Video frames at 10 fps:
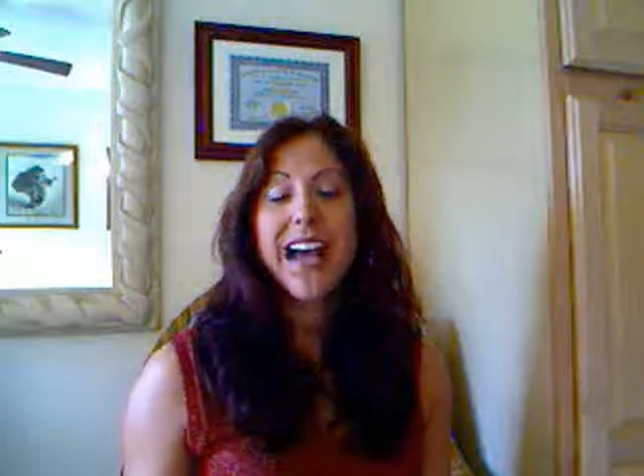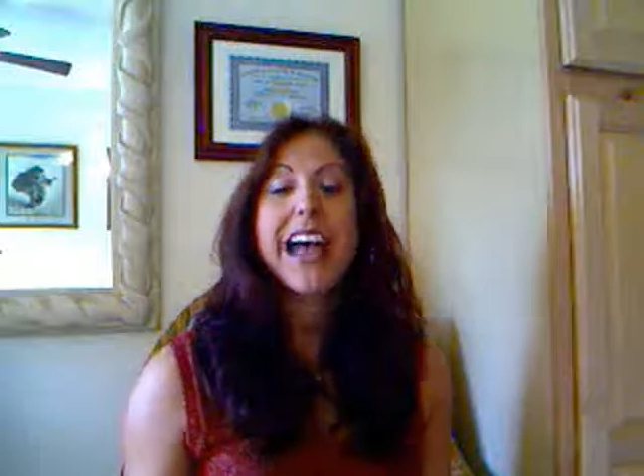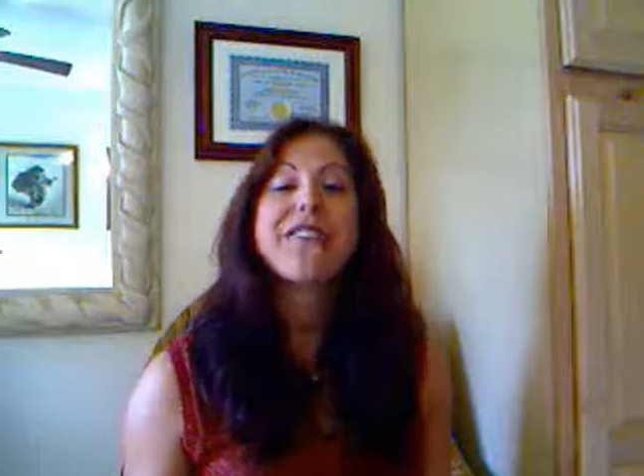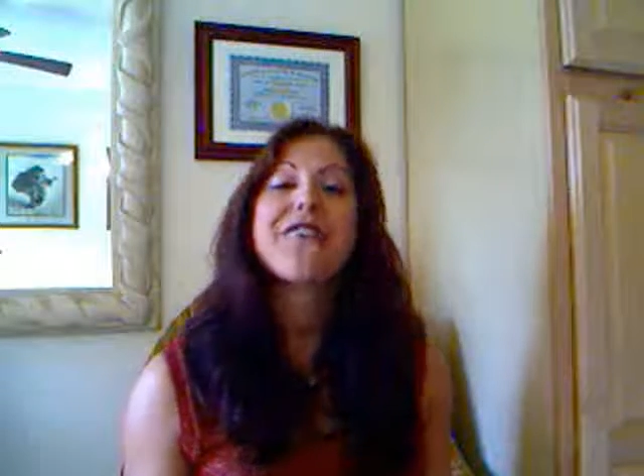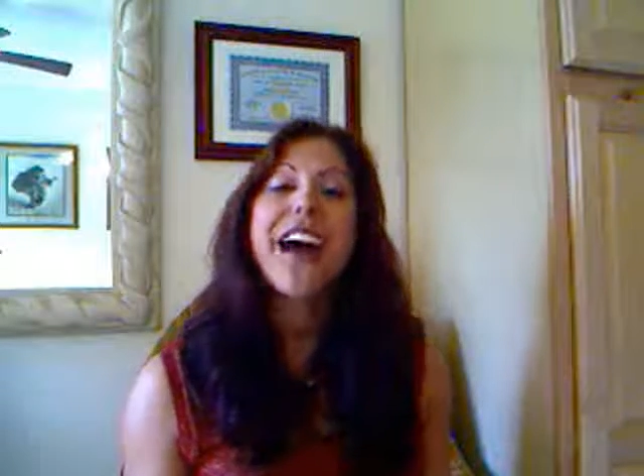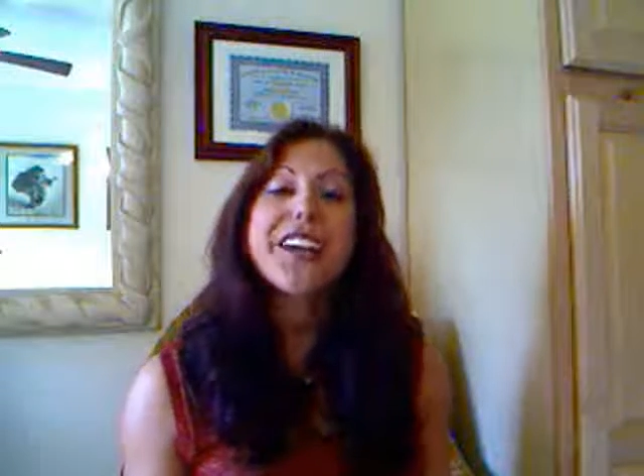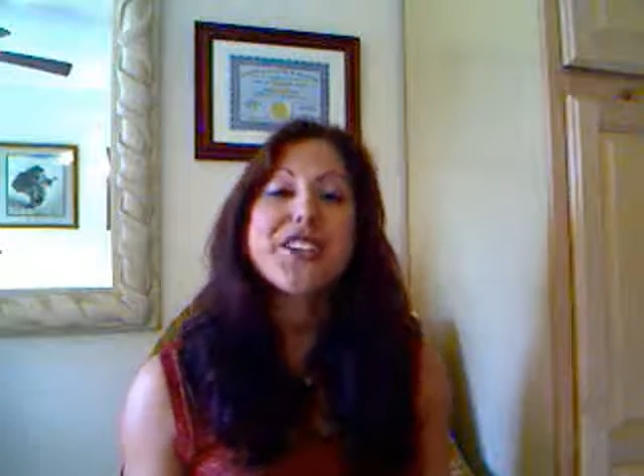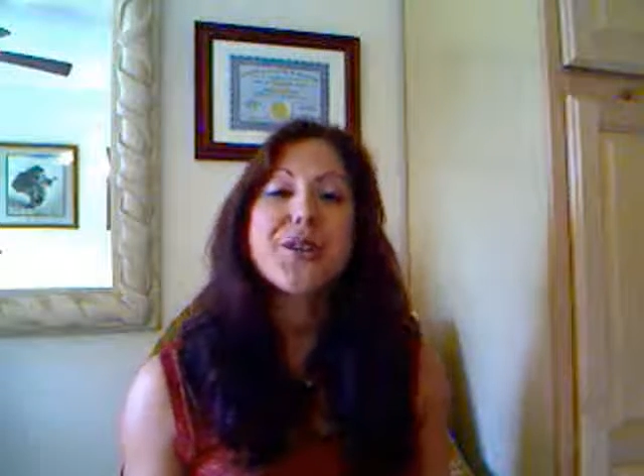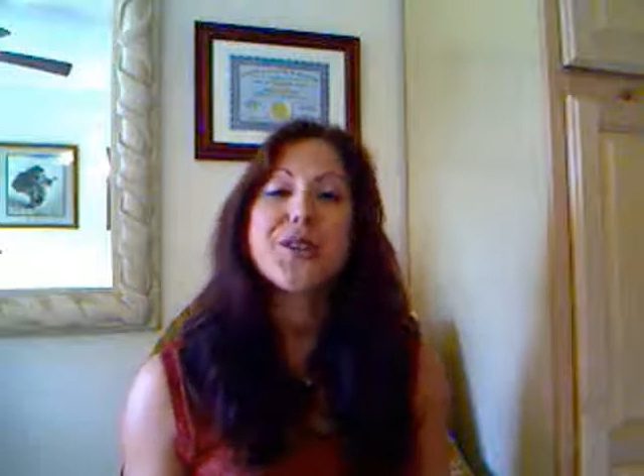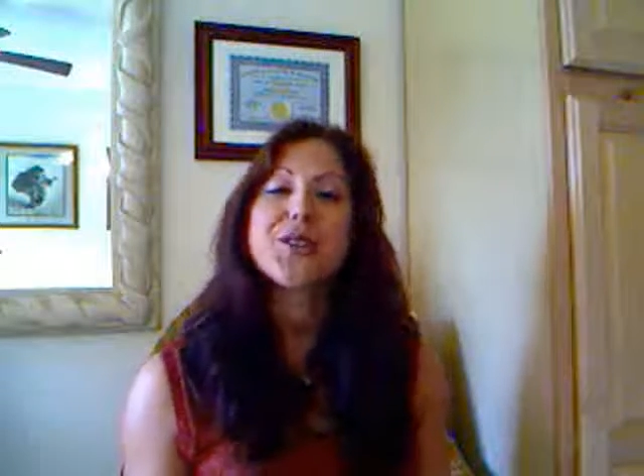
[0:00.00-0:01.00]
I
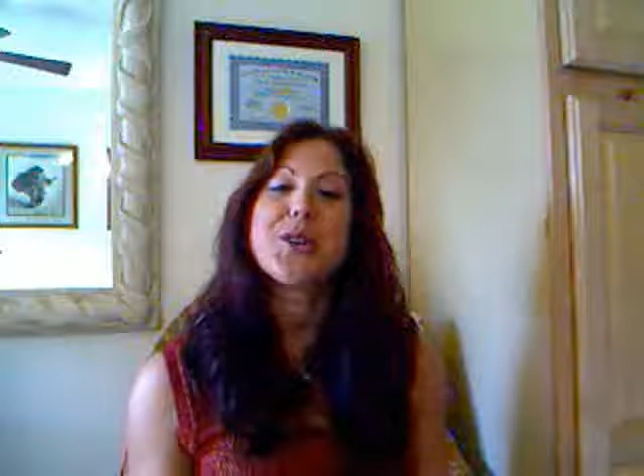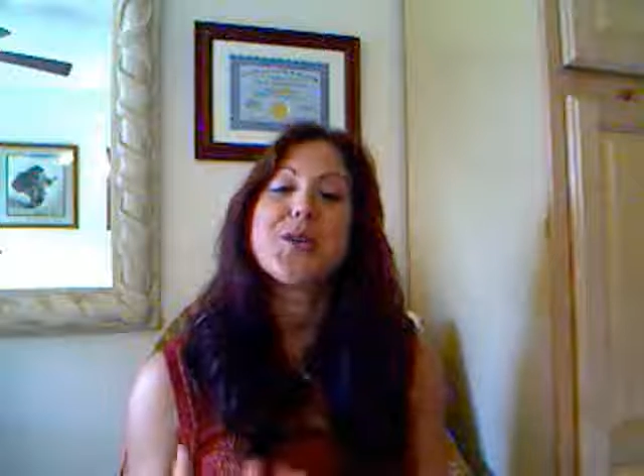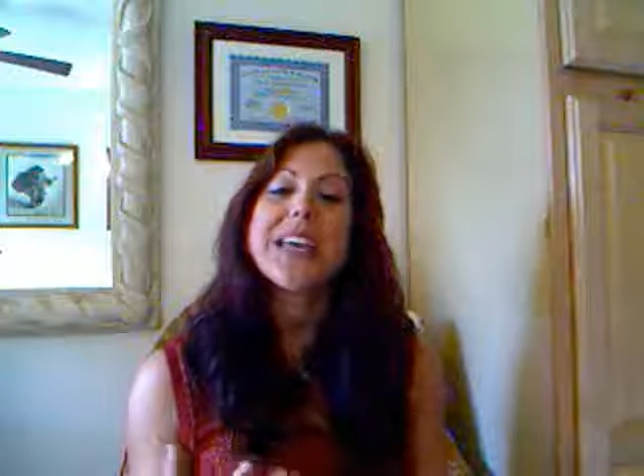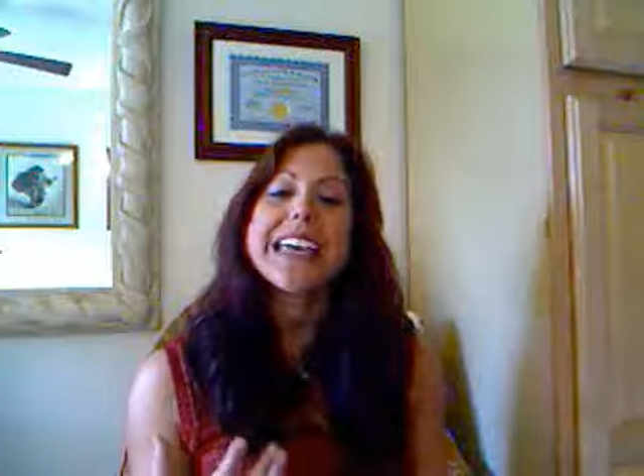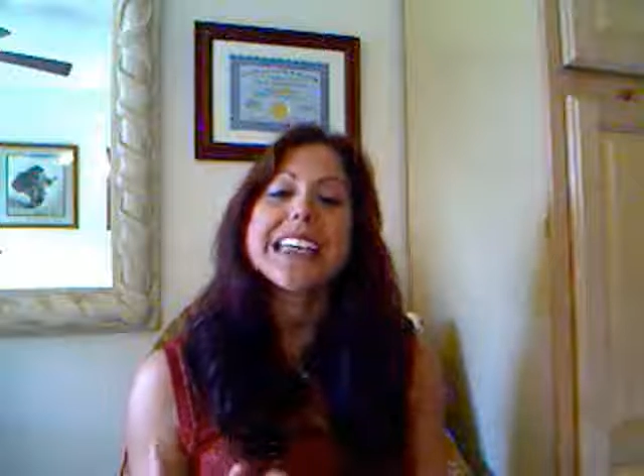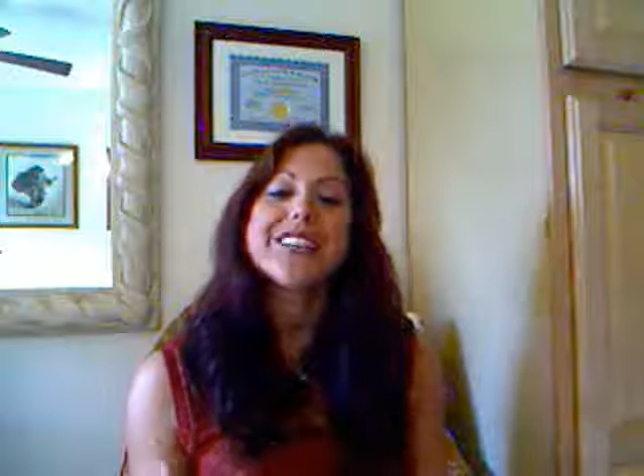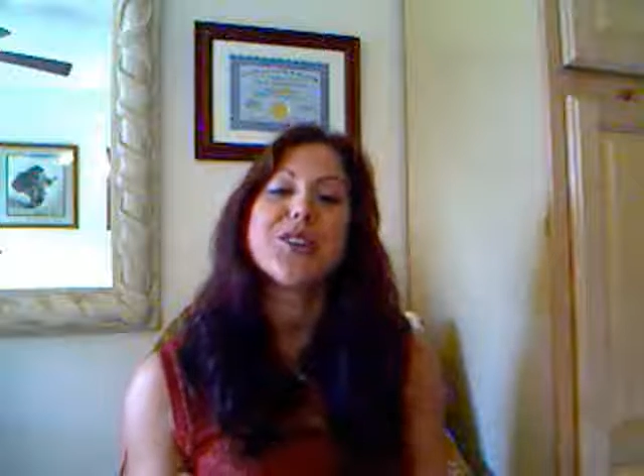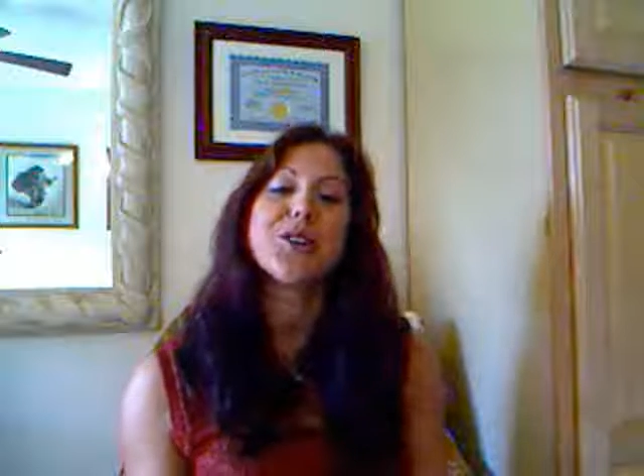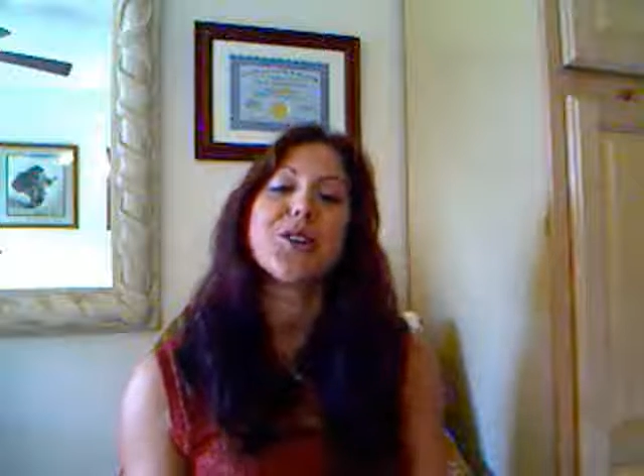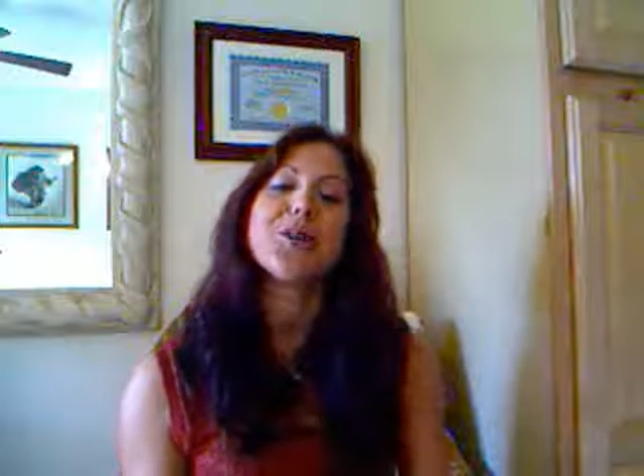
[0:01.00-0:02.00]
invite you to tune in
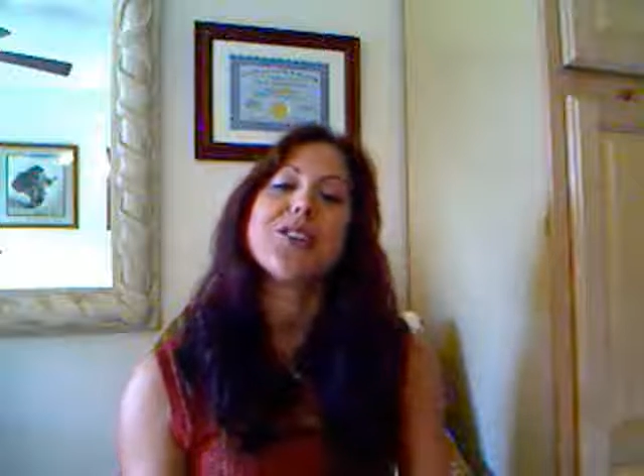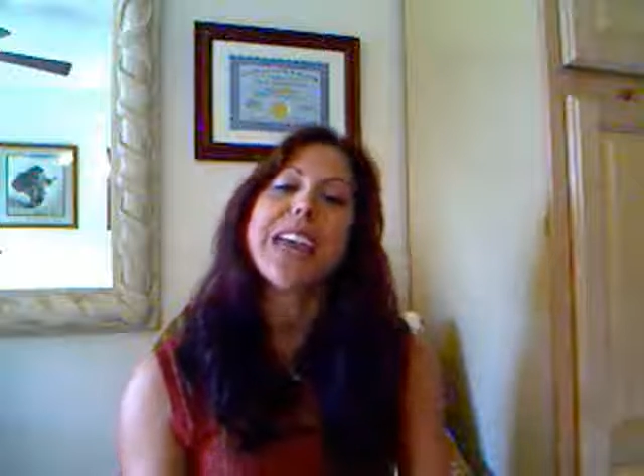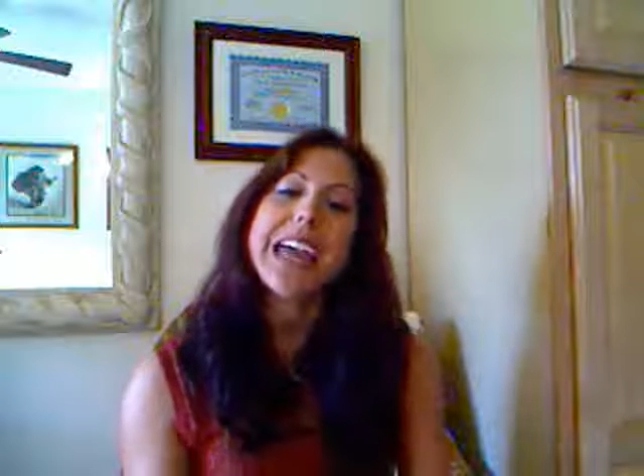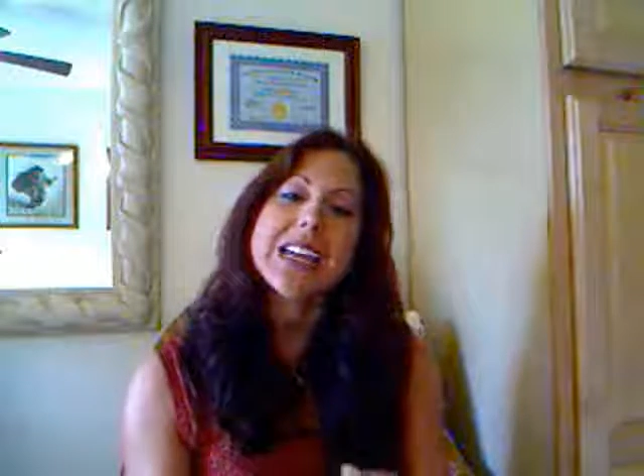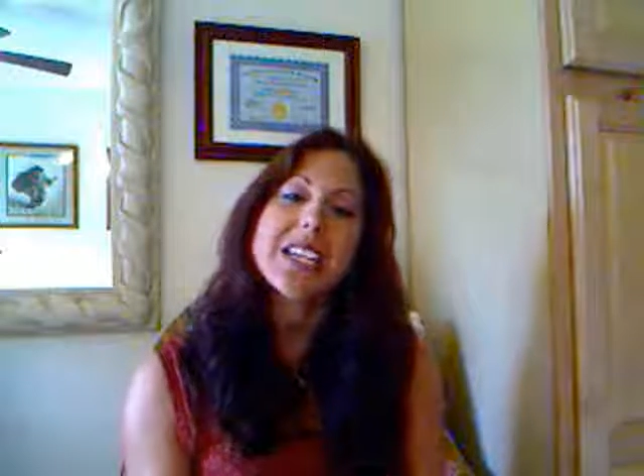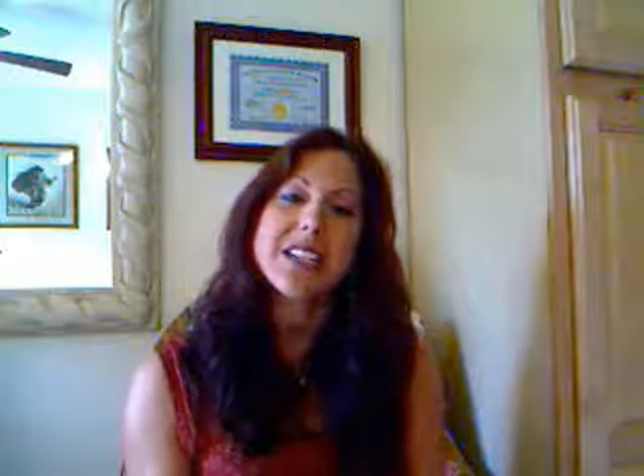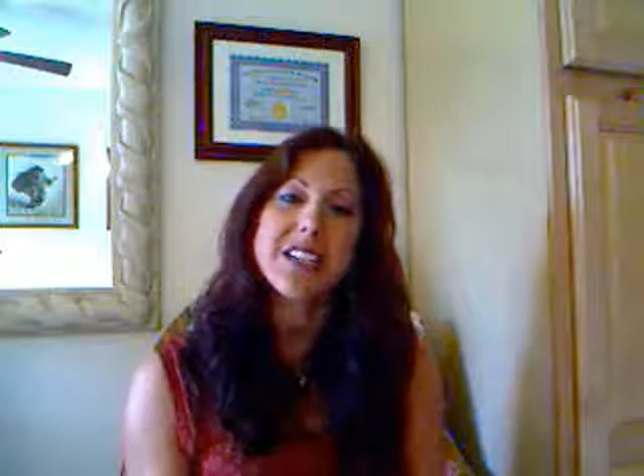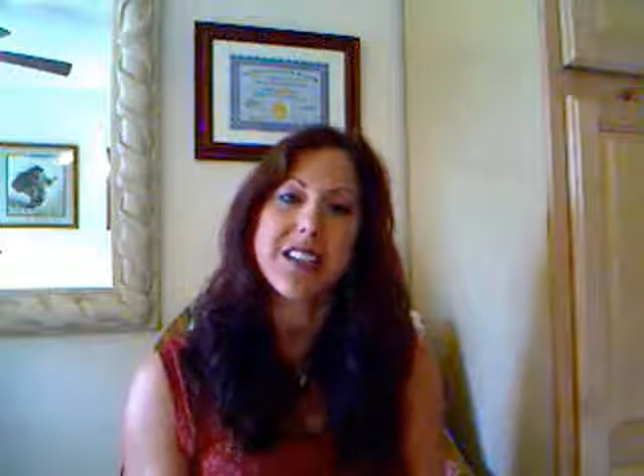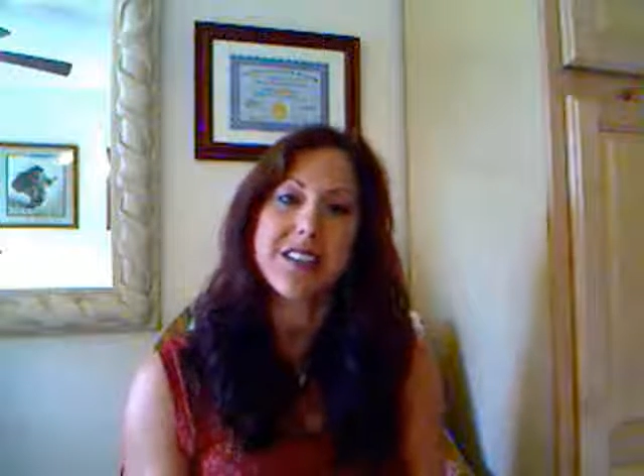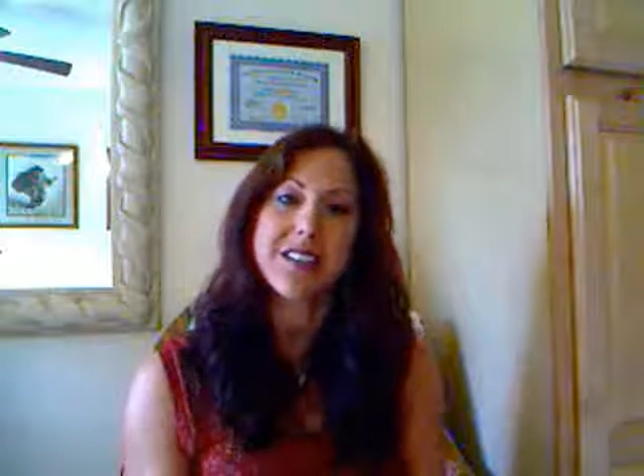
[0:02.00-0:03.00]
to your communication
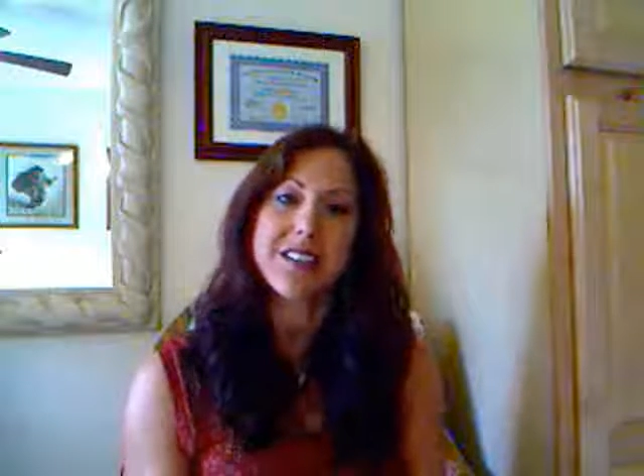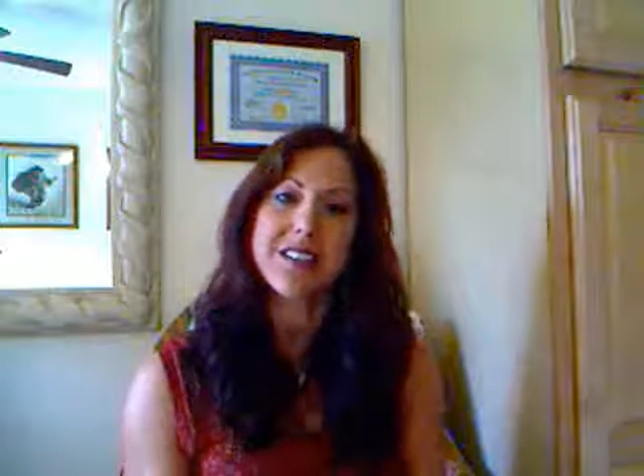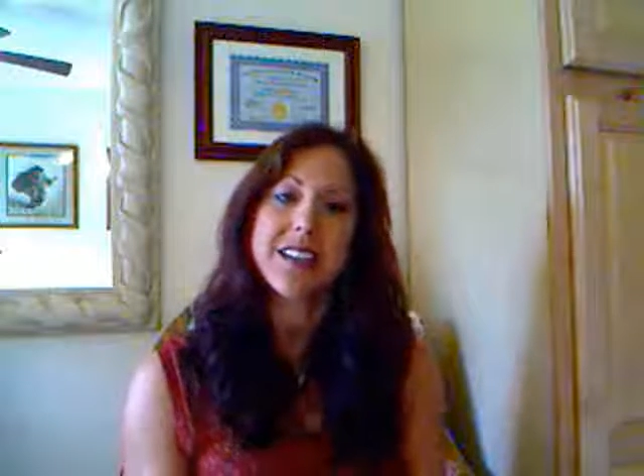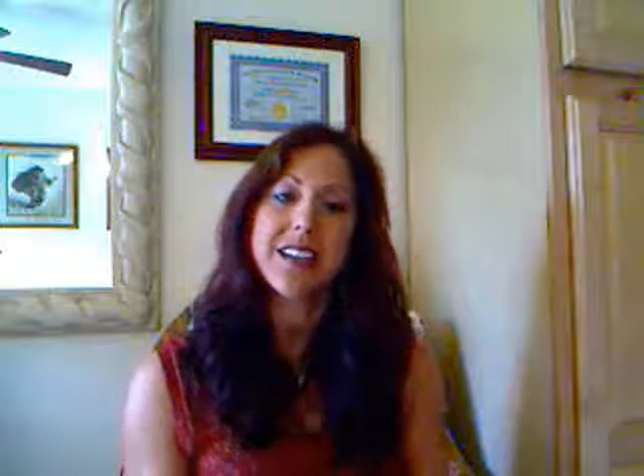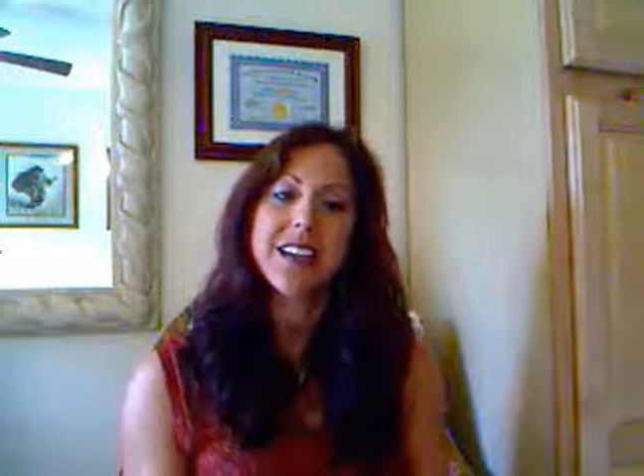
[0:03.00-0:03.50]
skills